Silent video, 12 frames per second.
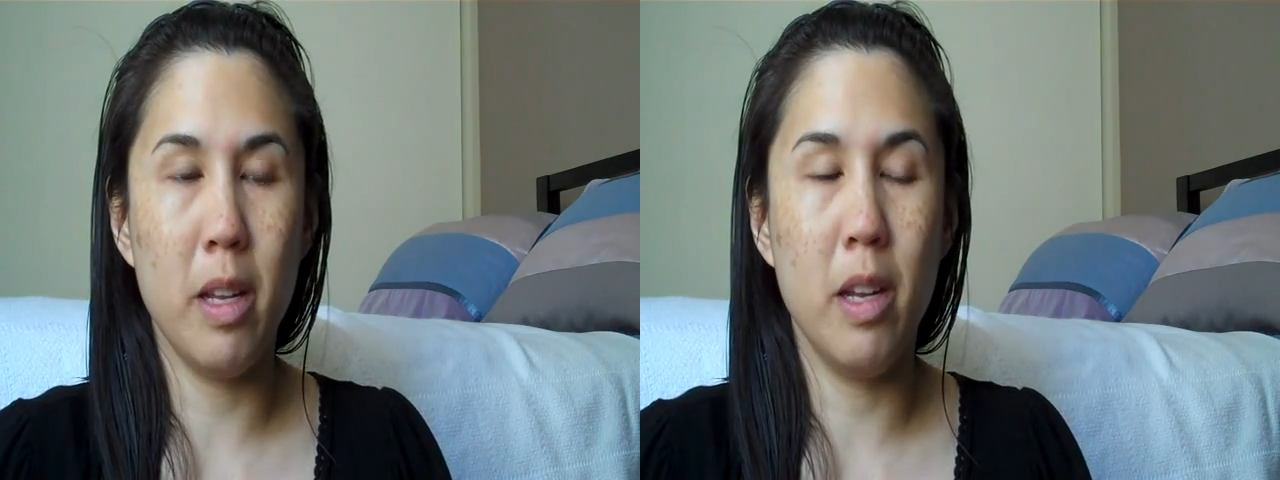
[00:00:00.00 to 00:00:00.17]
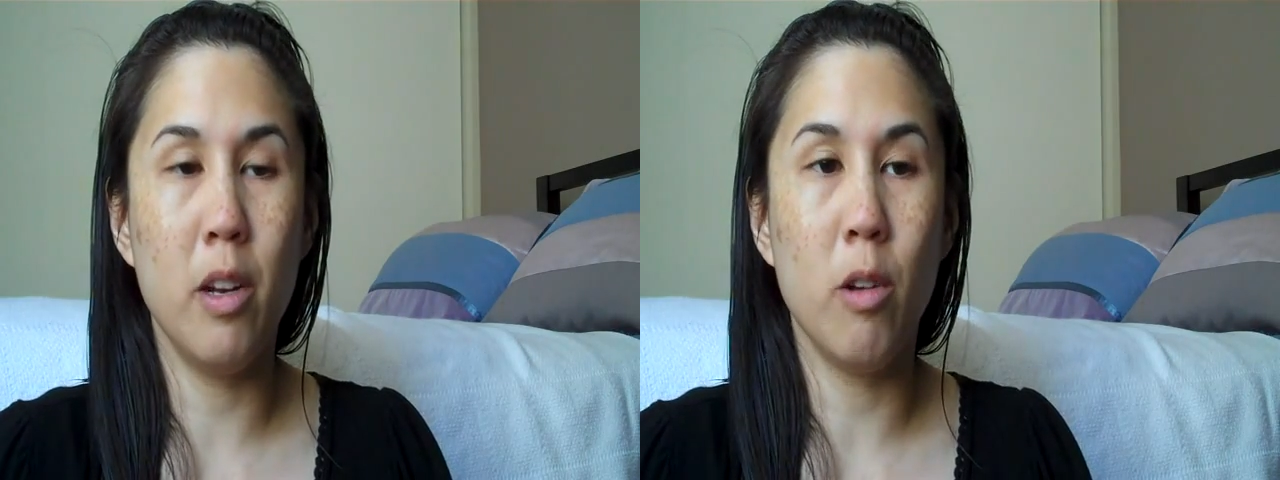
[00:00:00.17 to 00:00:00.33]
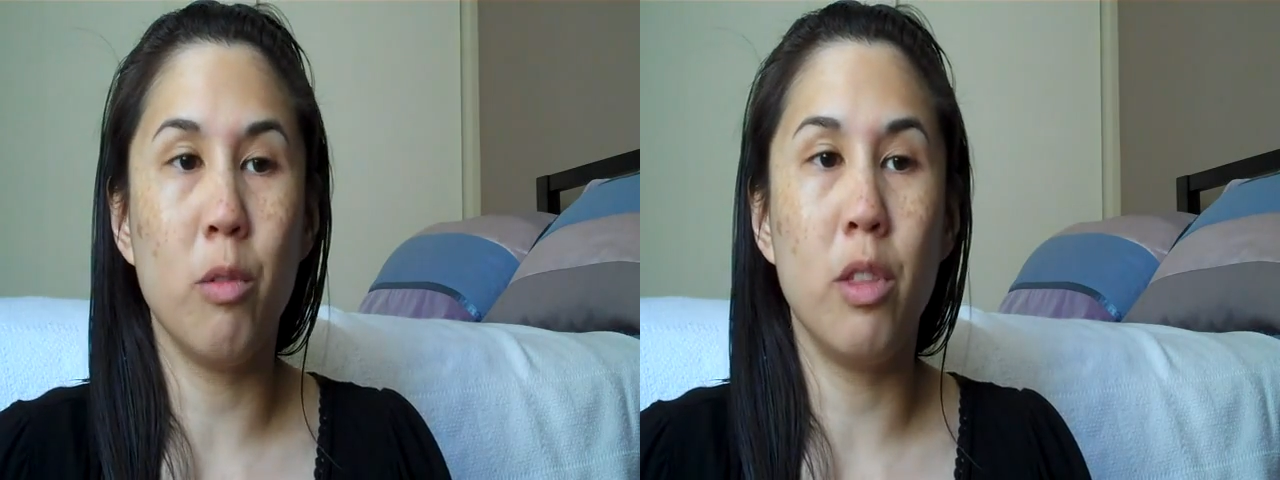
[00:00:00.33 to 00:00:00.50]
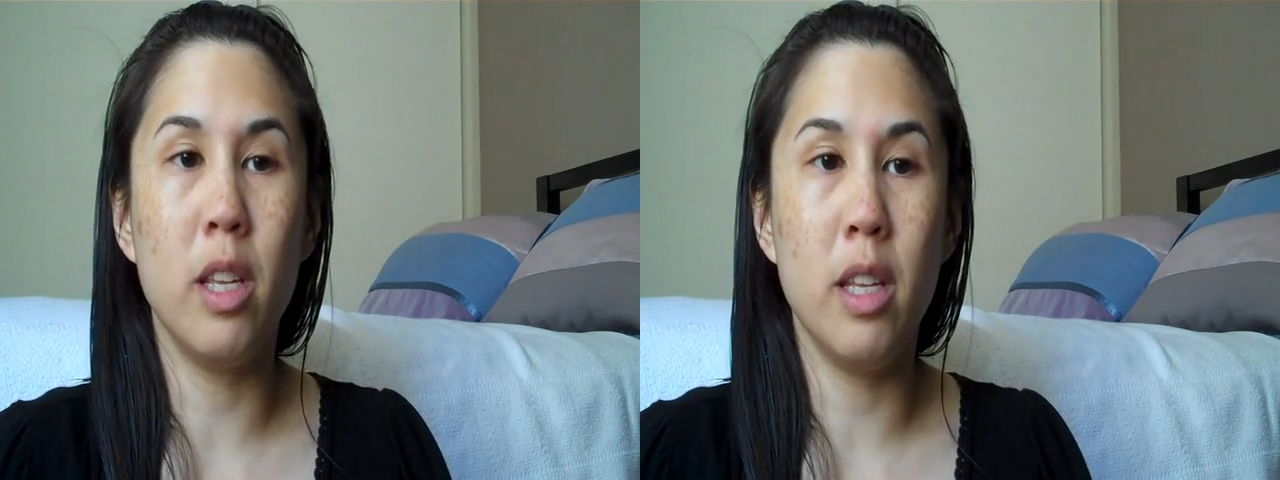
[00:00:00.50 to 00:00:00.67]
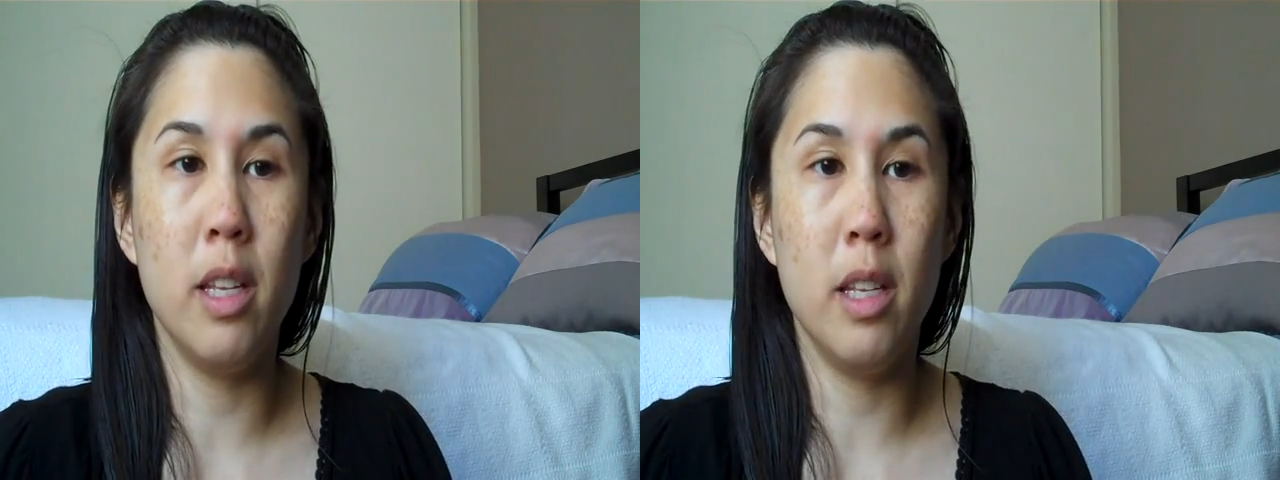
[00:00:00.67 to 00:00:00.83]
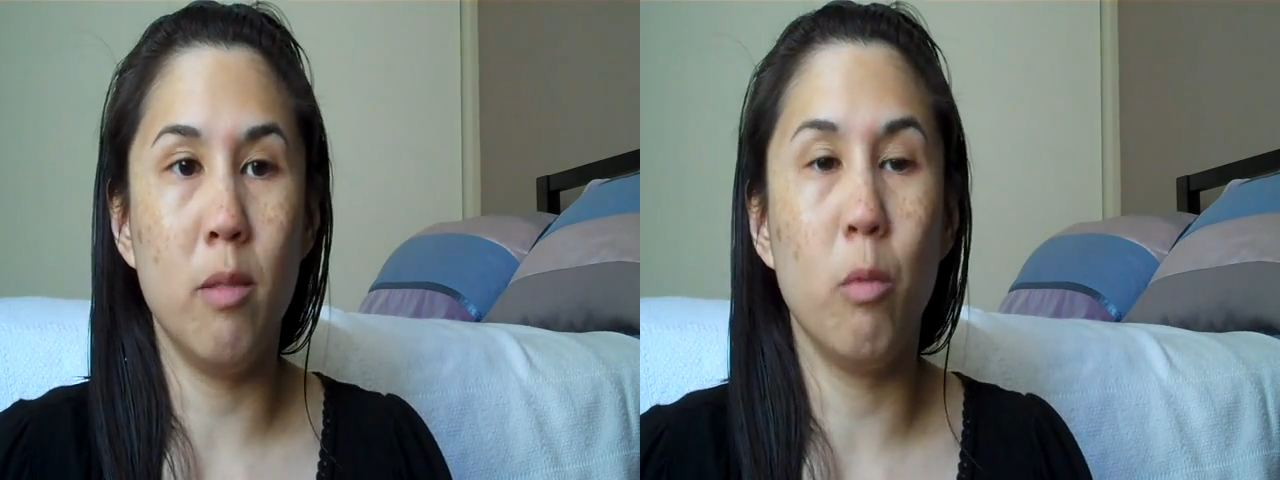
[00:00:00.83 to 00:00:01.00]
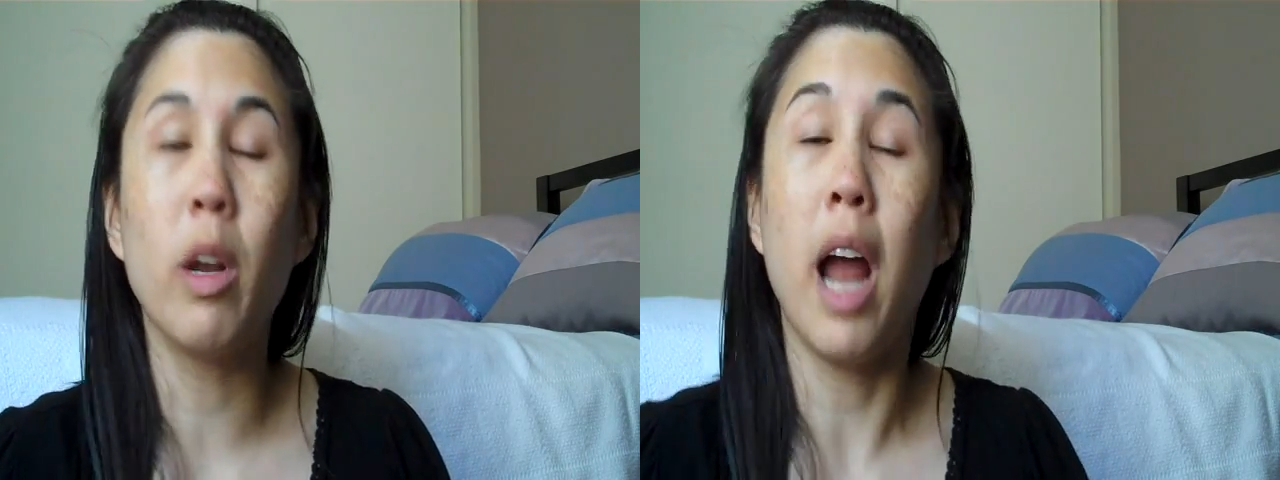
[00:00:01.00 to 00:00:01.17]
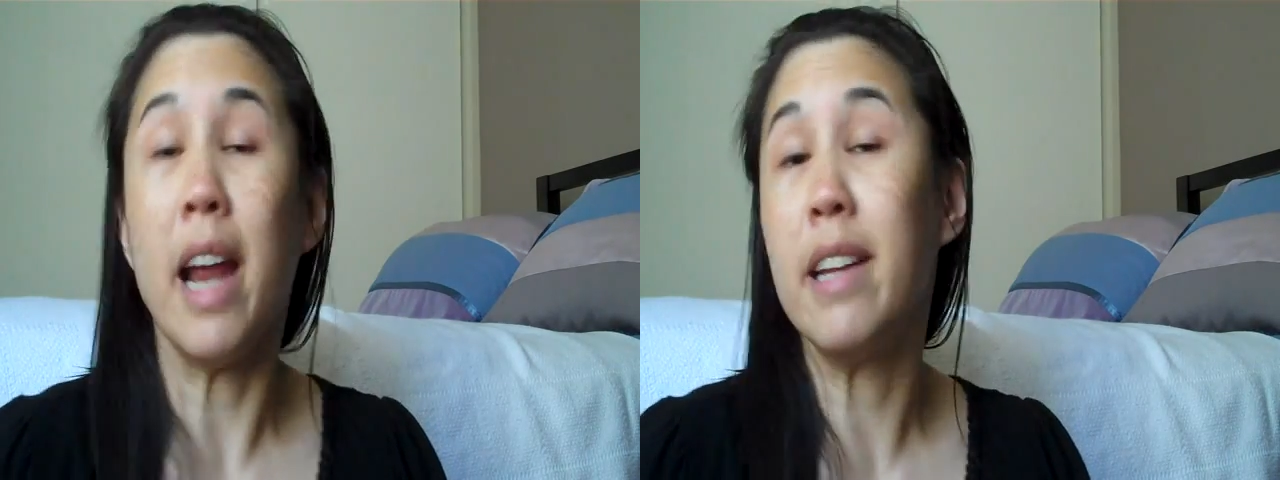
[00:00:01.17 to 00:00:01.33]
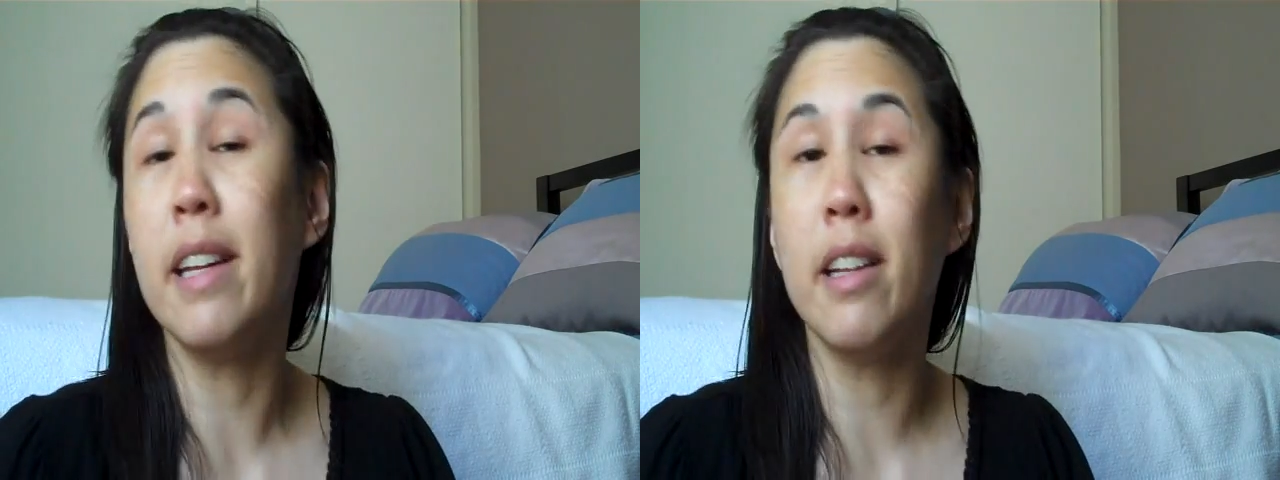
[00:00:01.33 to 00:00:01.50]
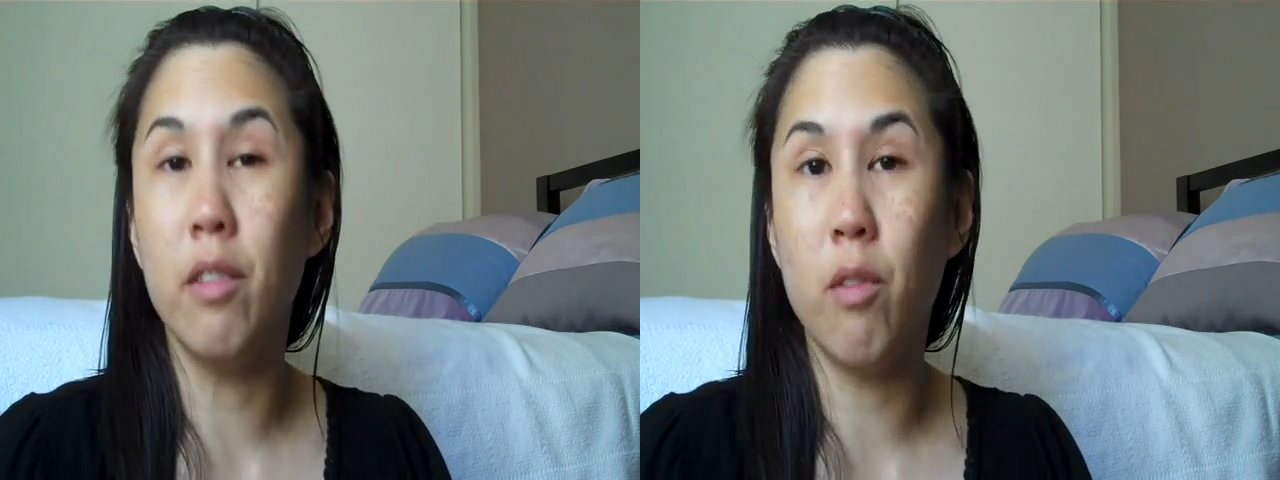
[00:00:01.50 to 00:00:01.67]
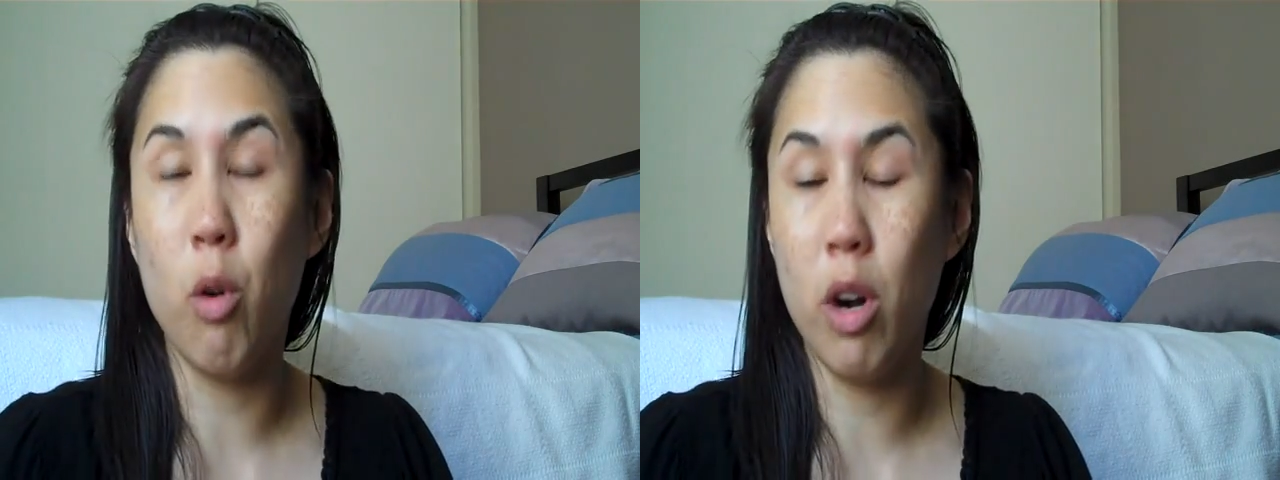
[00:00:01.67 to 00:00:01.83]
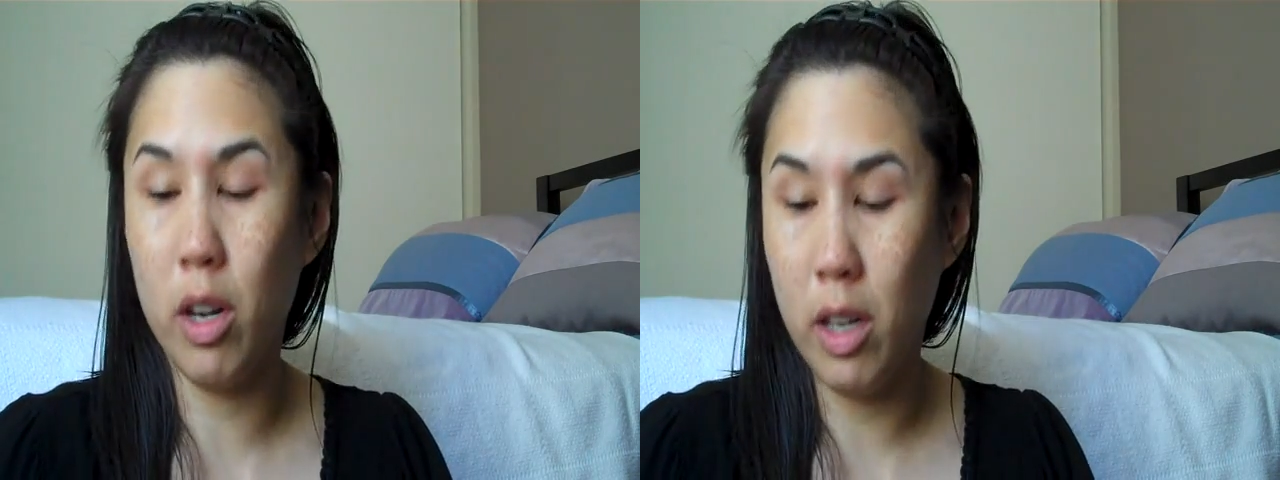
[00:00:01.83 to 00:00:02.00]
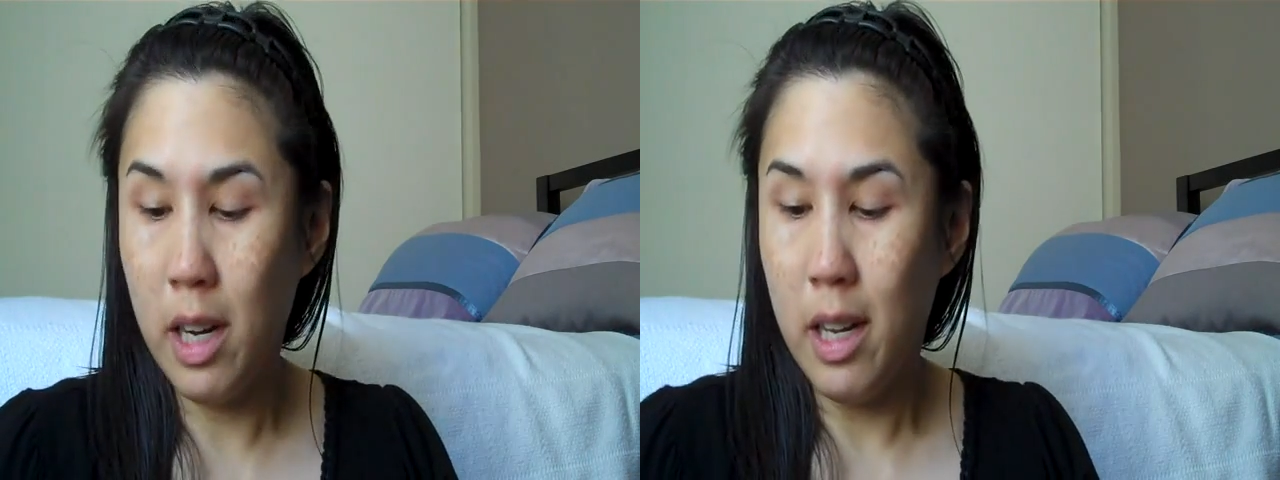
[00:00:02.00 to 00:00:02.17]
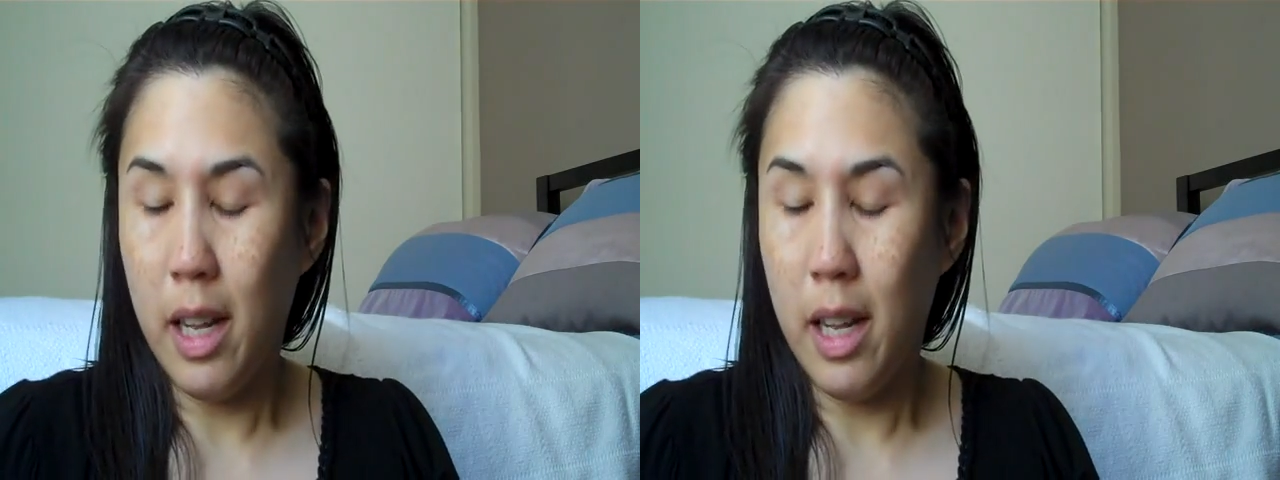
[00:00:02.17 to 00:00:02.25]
you know, what I need it for.